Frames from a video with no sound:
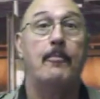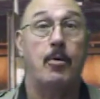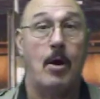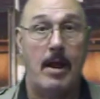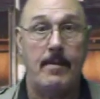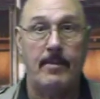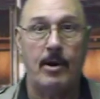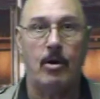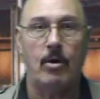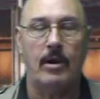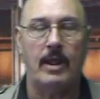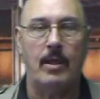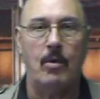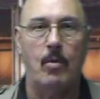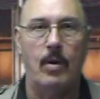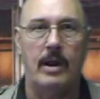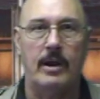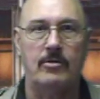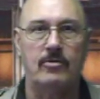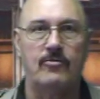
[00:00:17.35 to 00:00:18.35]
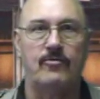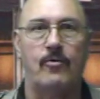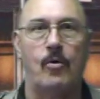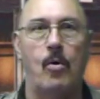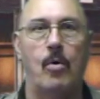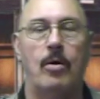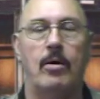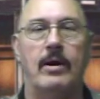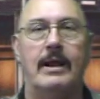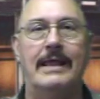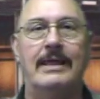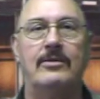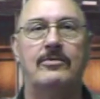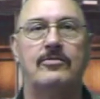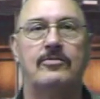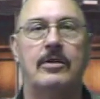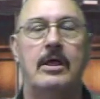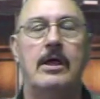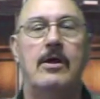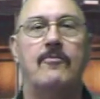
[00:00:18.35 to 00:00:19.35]
Primarily what it's for
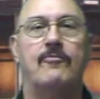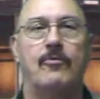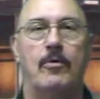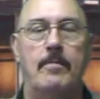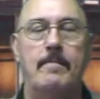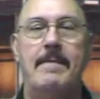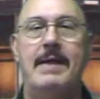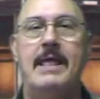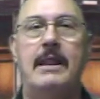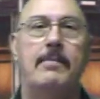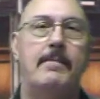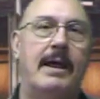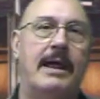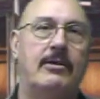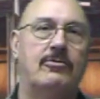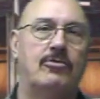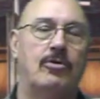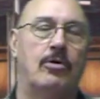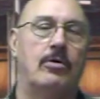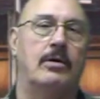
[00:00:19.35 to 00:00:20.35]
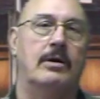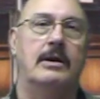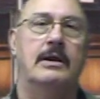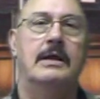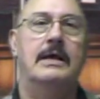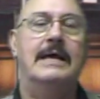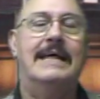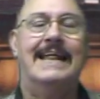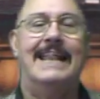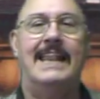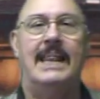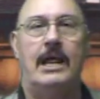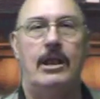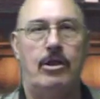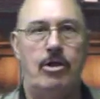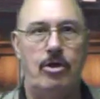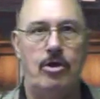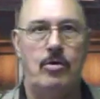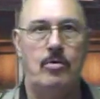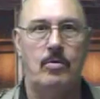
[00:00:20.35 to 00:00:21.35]
is for me to make certain
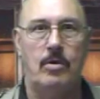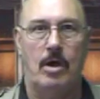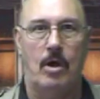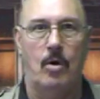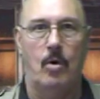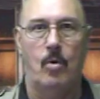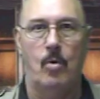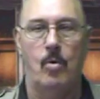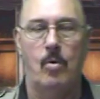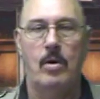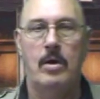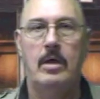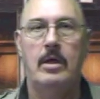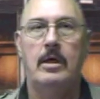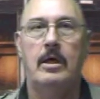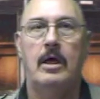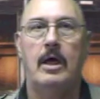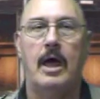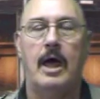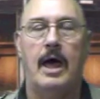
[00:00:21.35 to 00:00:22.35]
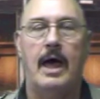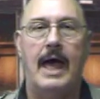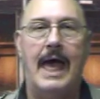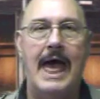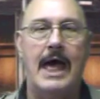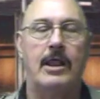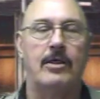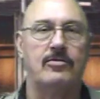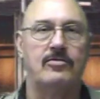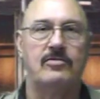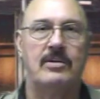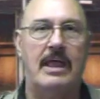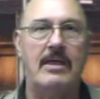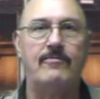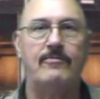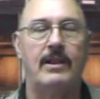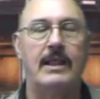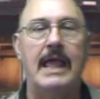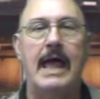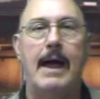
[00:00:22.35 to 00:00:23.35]
that you know how to
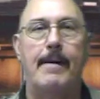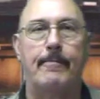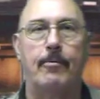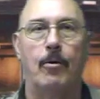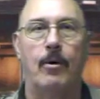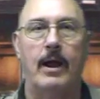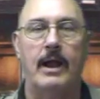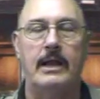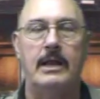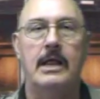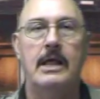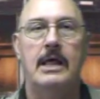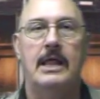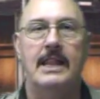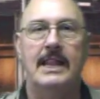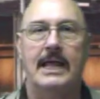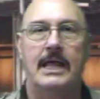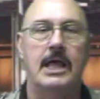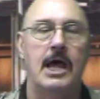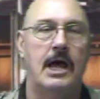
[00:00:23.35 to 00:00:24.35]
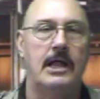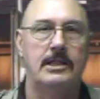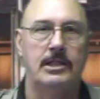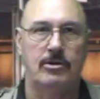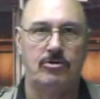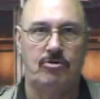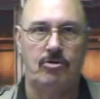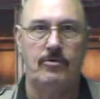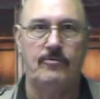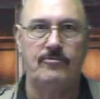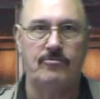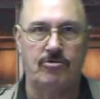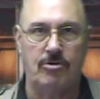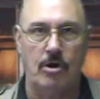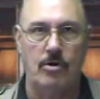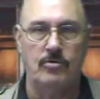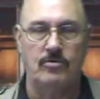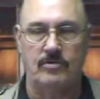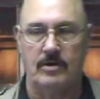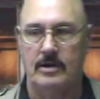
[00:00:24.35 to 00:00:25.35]
safely operate the gun that you've
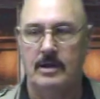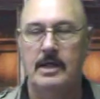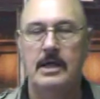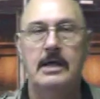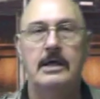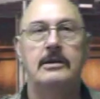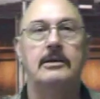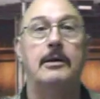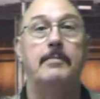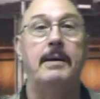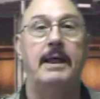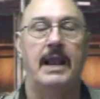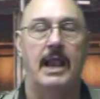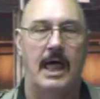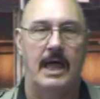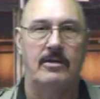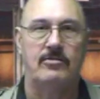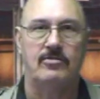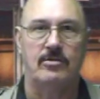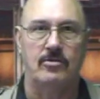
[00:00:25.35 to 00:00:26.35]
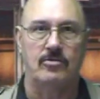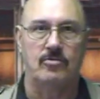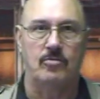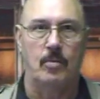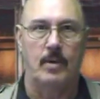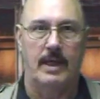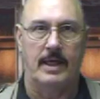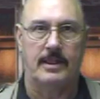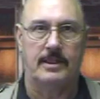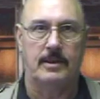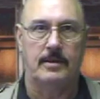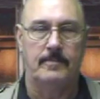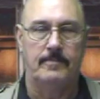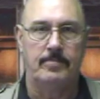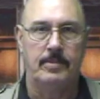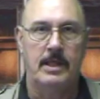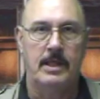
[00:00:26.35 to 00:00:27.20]
chosen to be licensed with.